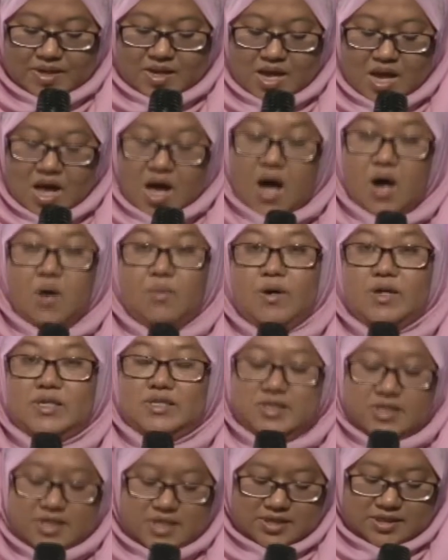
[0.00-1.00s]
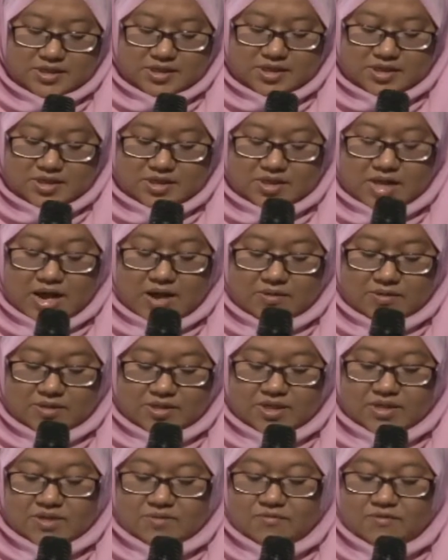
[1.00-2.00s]
Over
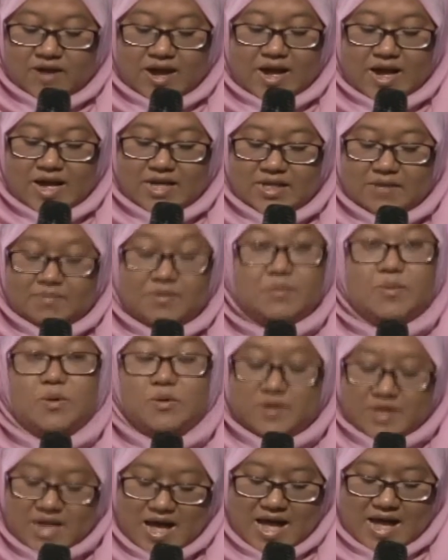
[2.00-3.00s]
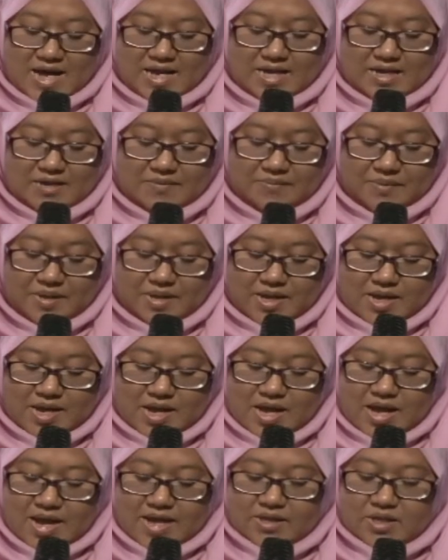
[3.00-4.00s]
6,500 people died,
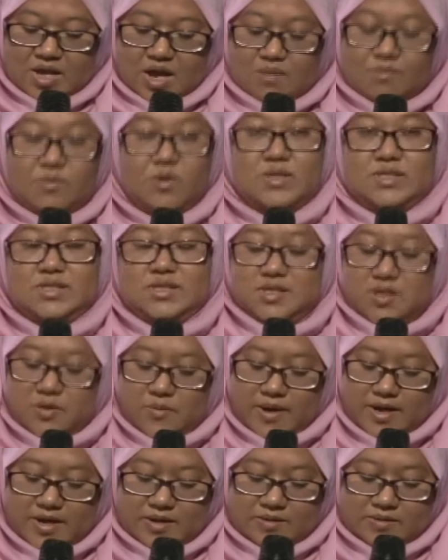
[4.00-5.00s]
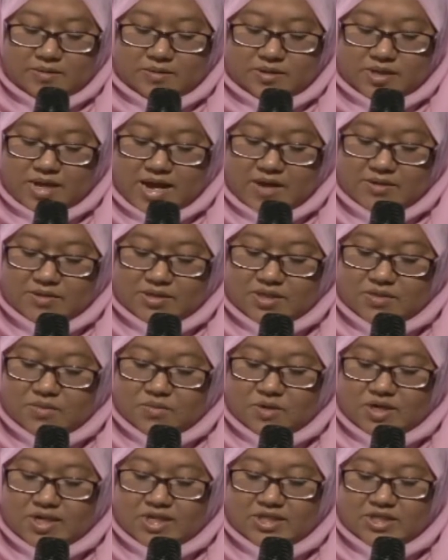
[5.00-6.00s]
and almost 12,000
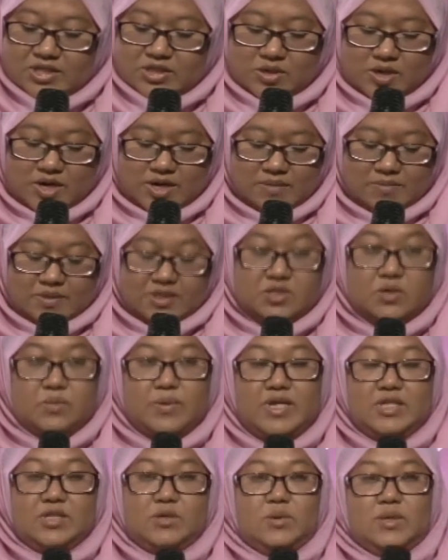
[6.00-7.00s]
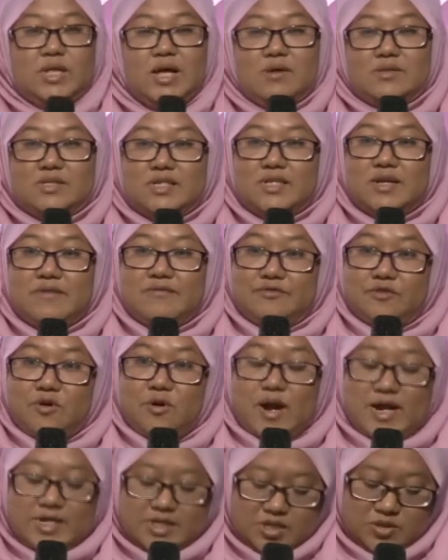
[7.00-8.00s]
were in jail between
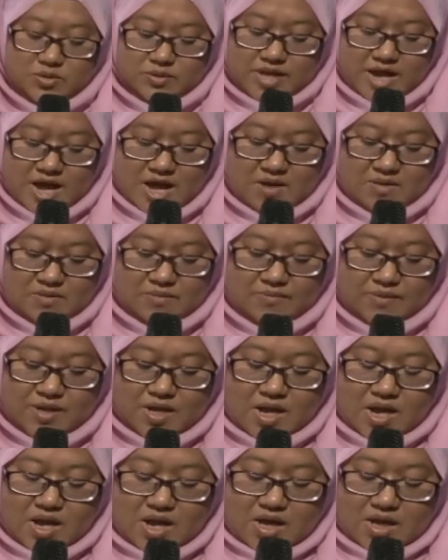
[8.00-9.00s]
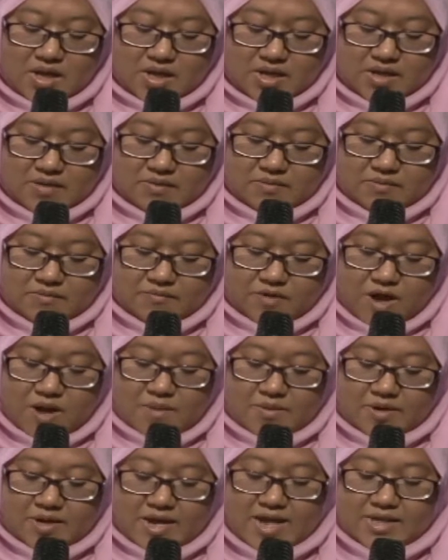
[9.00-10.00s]
2004 until now. In
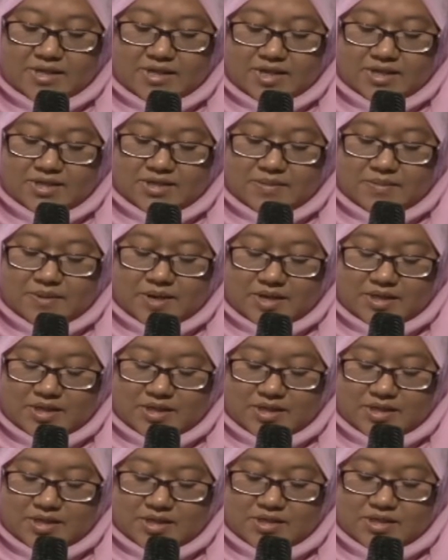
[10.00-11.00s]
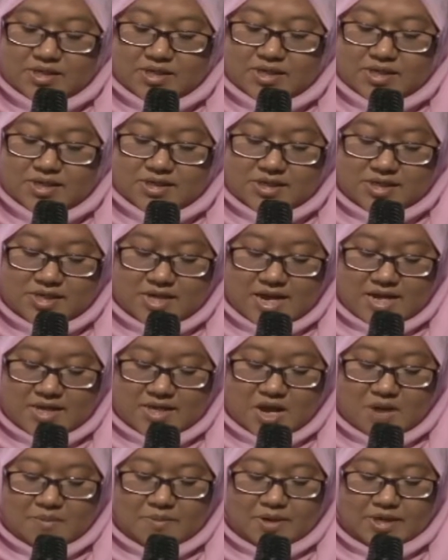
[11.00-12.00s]
formerly ethnic separatist insurgency
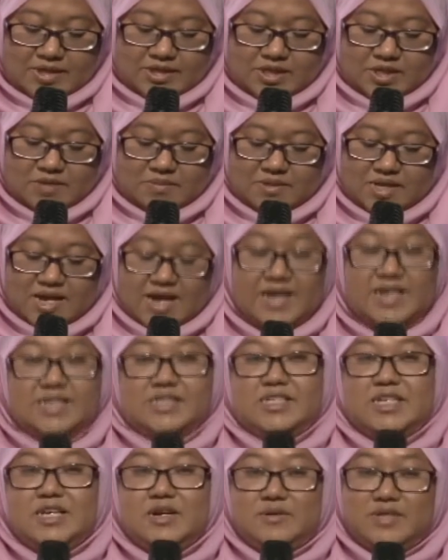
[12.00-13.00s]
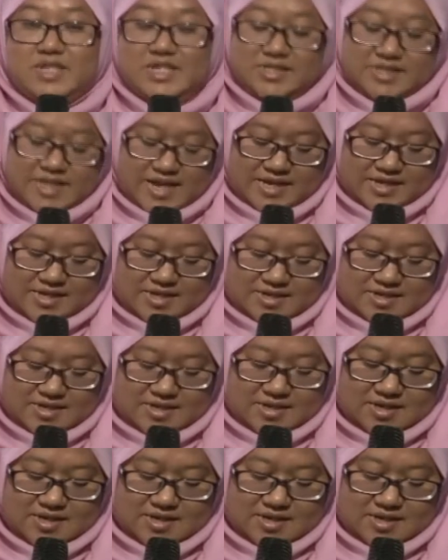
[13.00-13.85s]
and operation of Thai security sector,